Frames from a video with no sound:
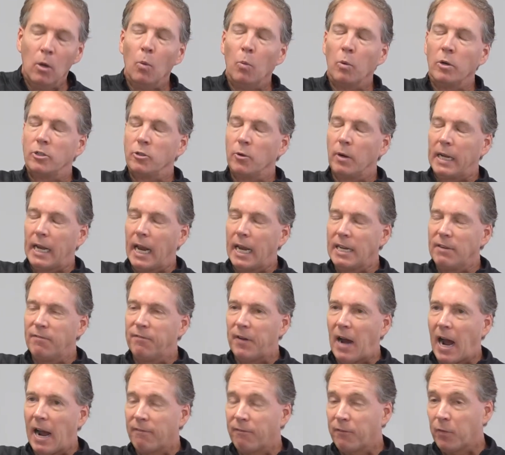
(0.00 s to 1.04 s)
We're doing any
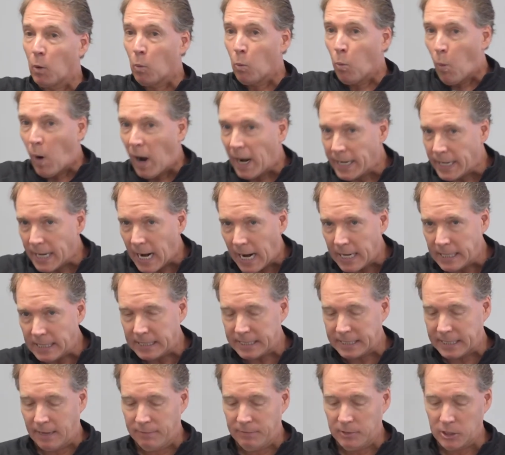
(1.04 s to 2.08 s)
five for one
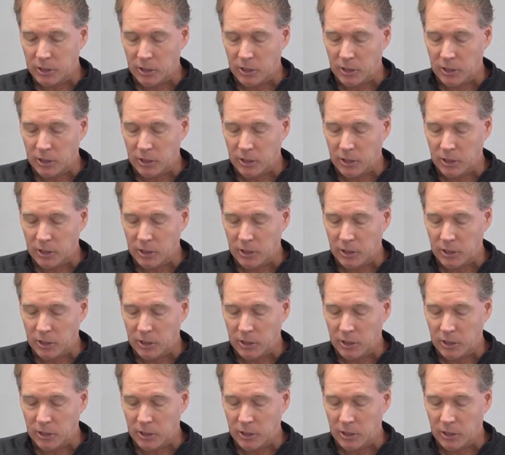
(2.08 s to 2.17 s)
ninety-seven.